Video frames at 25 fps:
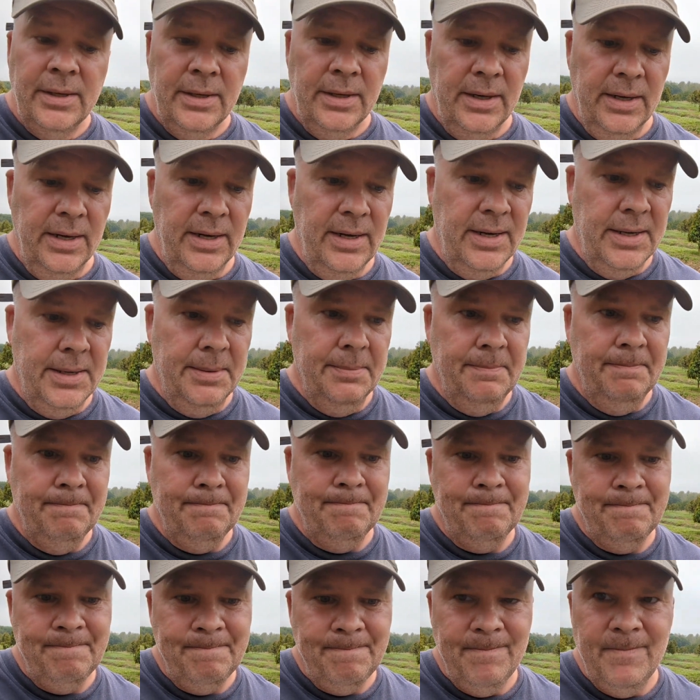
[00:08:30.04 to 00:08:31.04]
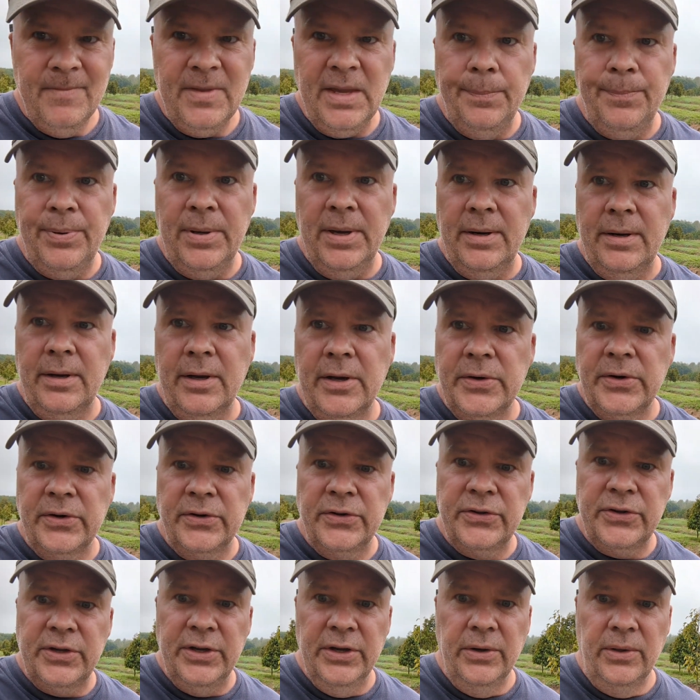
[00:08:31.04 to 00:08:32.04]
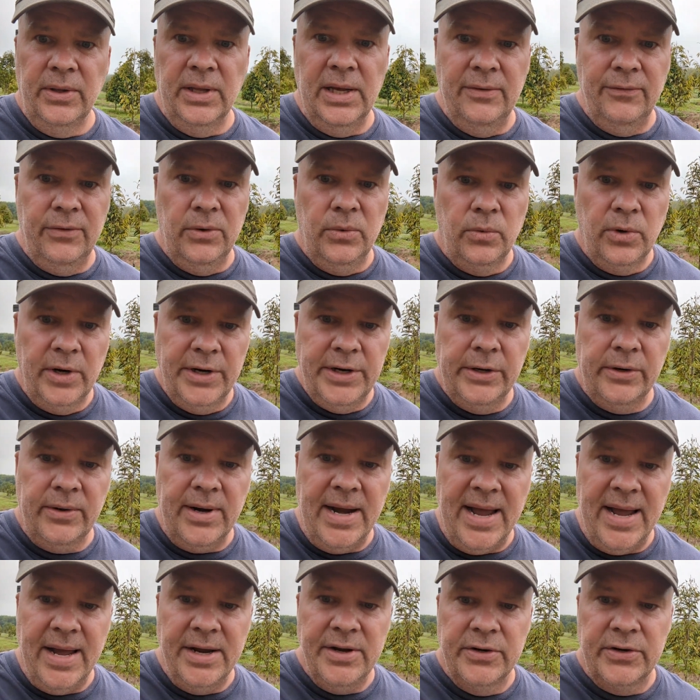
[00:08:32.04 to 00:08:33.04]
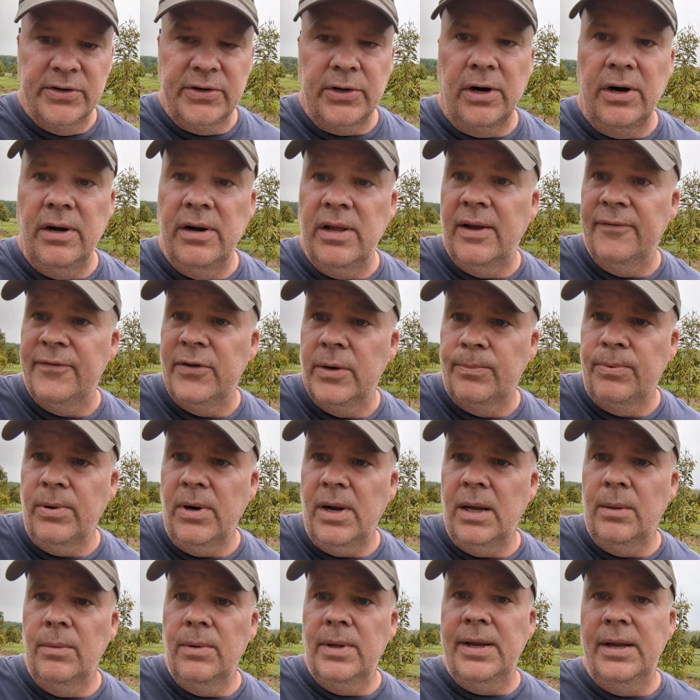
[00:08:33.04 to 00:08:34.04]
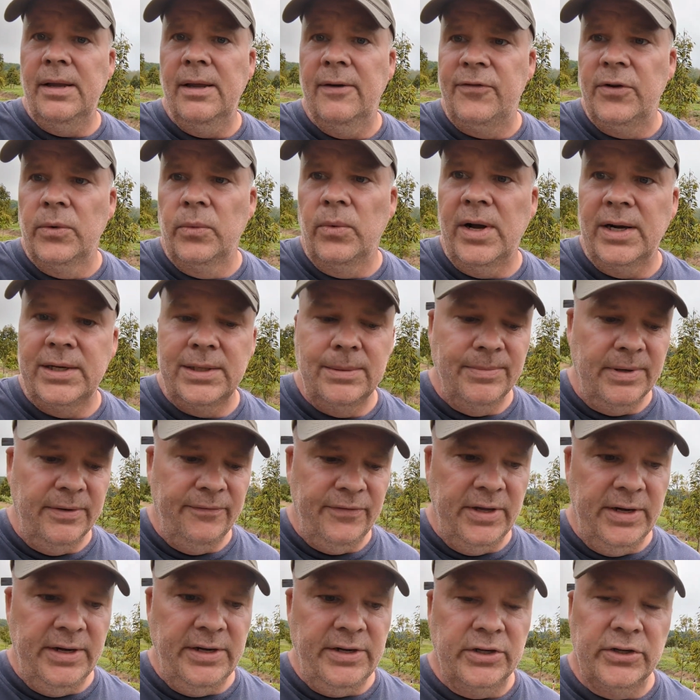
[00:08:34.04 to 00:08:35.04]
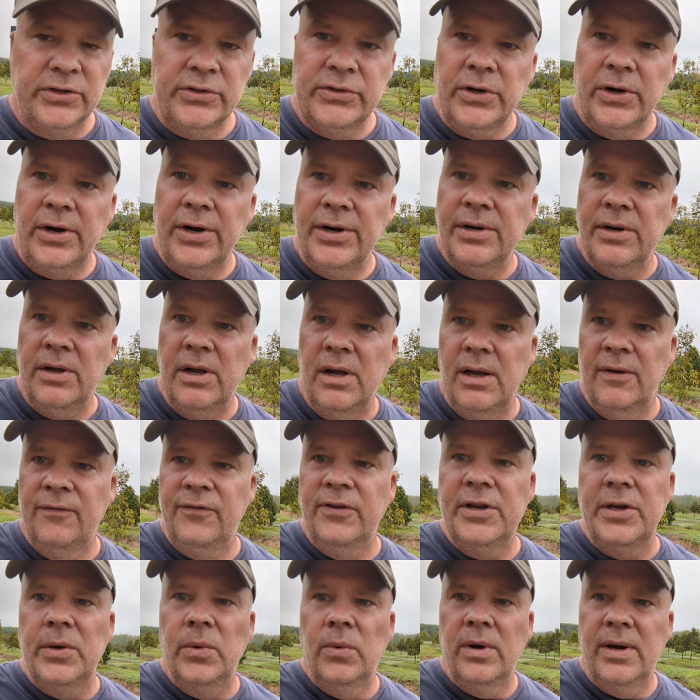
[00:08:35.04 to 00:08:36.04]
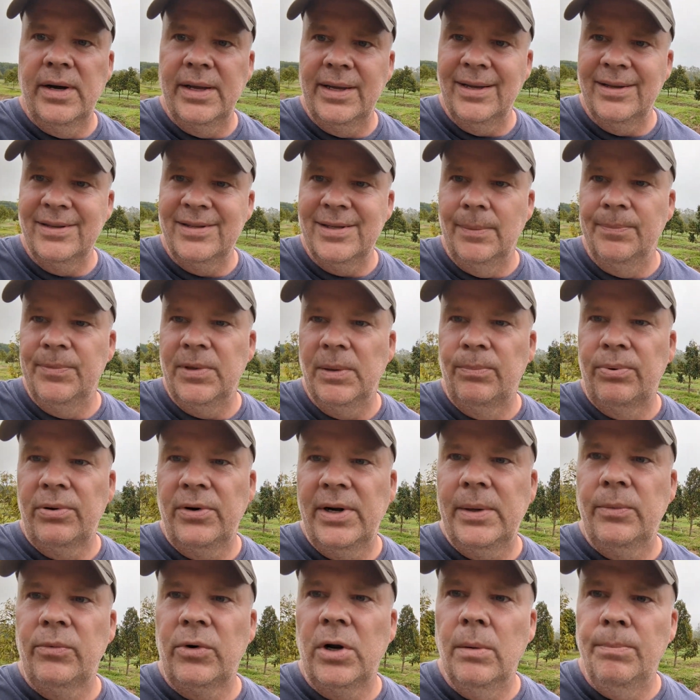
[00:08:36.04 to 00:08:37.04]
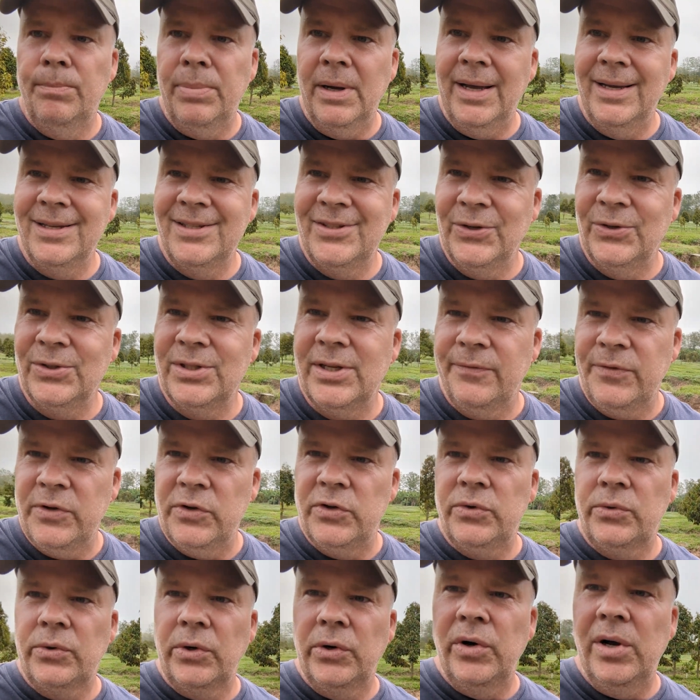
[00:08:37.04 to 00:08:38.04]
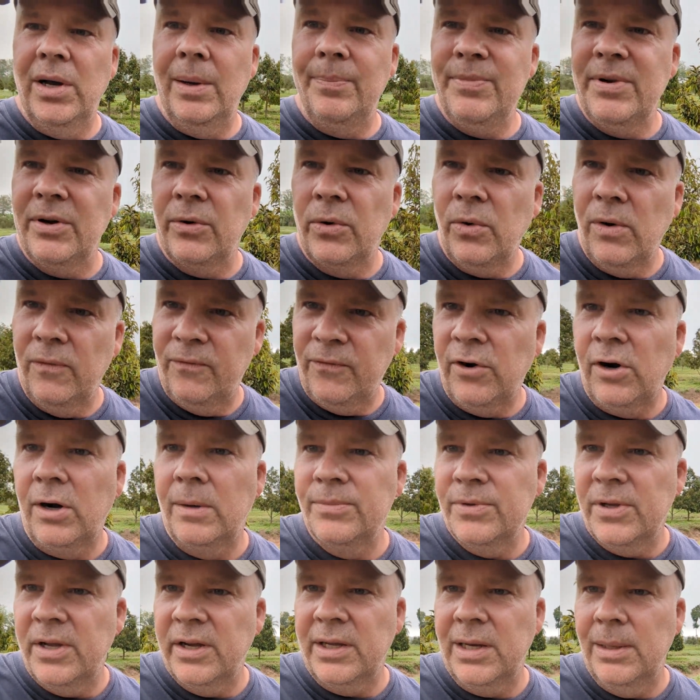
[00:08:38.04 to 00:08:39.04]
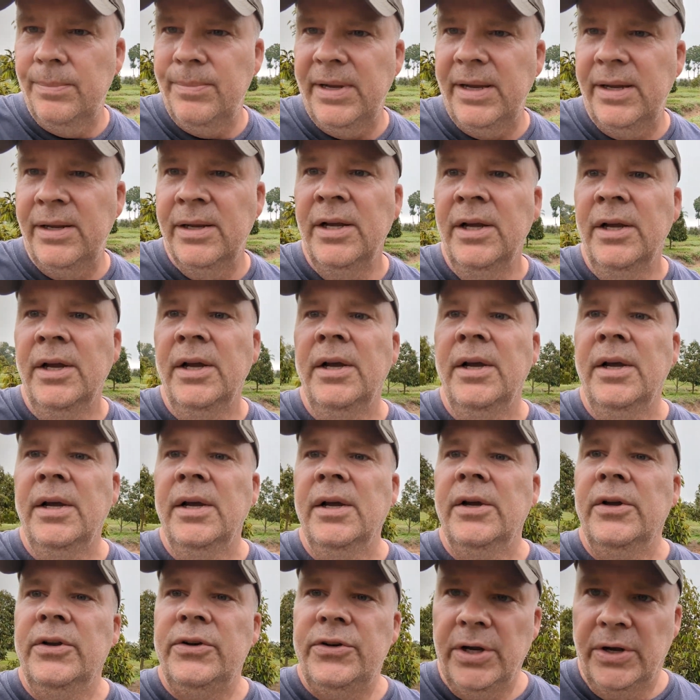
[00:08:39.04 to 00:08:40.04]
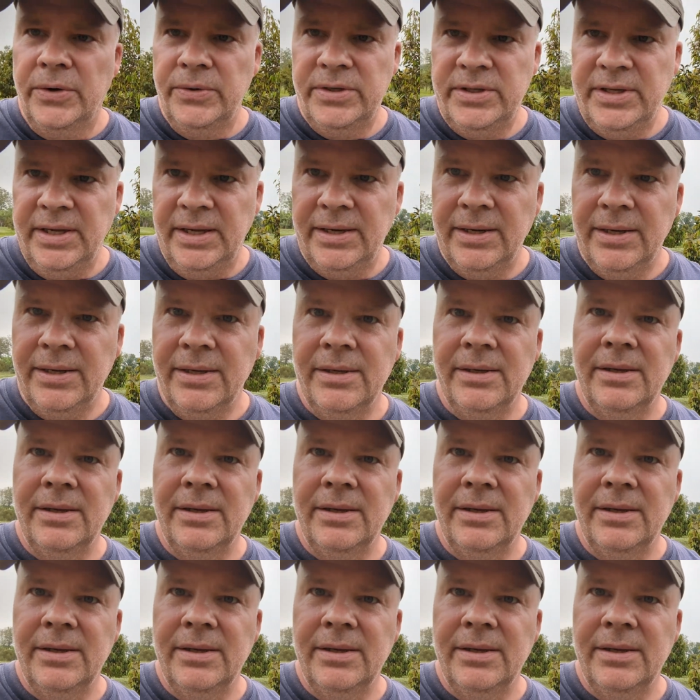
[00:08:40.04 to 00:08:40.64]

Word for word: um, depending on your skill level, where you're at, you're starting off. You're probably, if you're watching my video, you're starting off and you want to get something pretty robust so if you screw up, your whole farm's not going to be toasted.